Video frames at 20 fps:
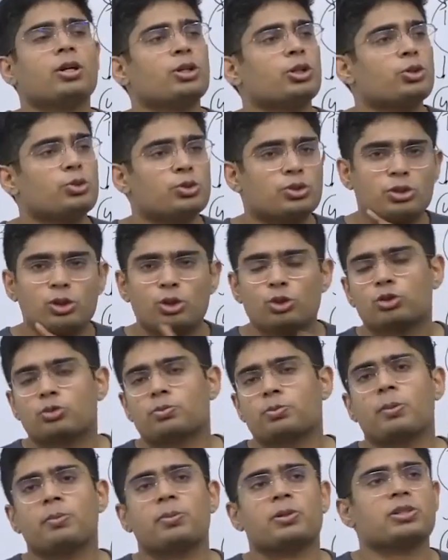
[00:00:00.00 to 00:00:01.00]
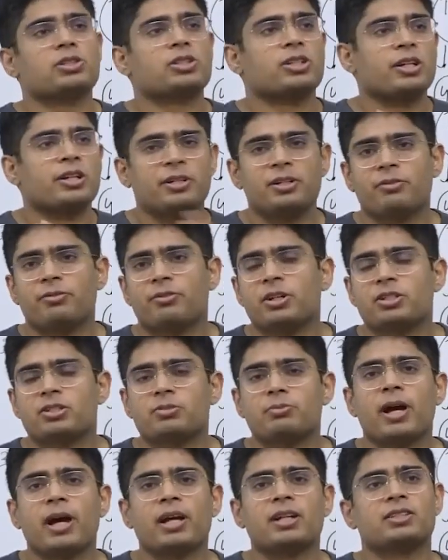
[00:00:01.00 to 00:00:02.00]
Use newspapers, current affairs
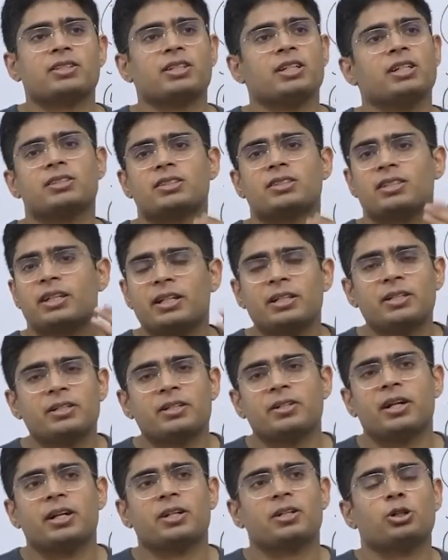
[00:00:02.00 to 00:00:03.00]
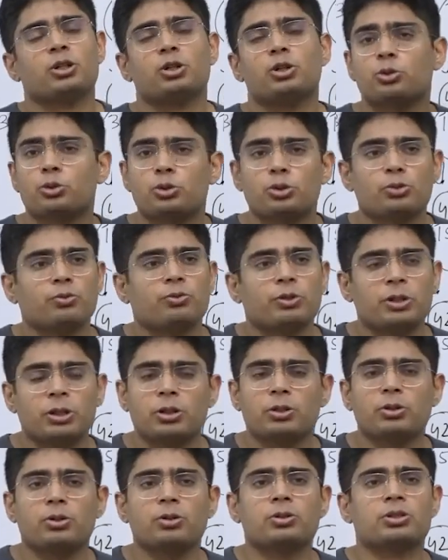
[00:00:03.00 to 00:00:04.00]
magazines, internet, YouTube
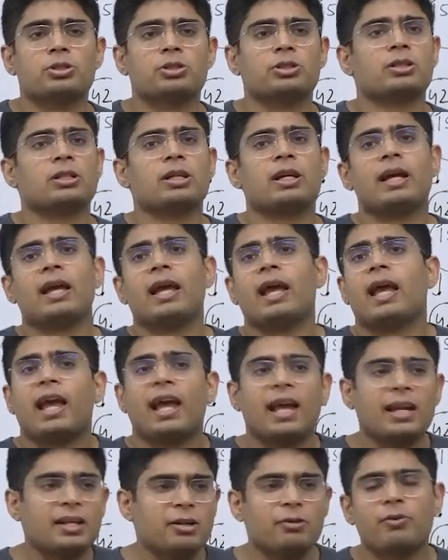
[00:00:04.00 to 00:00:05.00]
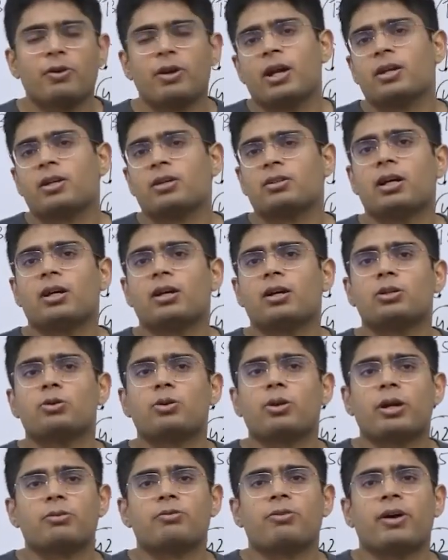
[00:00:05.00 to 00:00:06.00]
videos, anywhere you
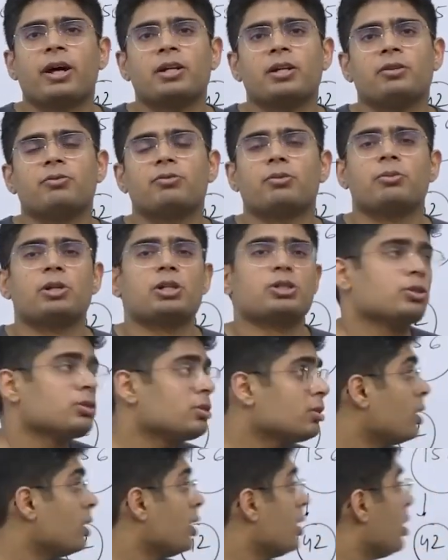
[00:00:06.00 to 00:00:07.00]
can find information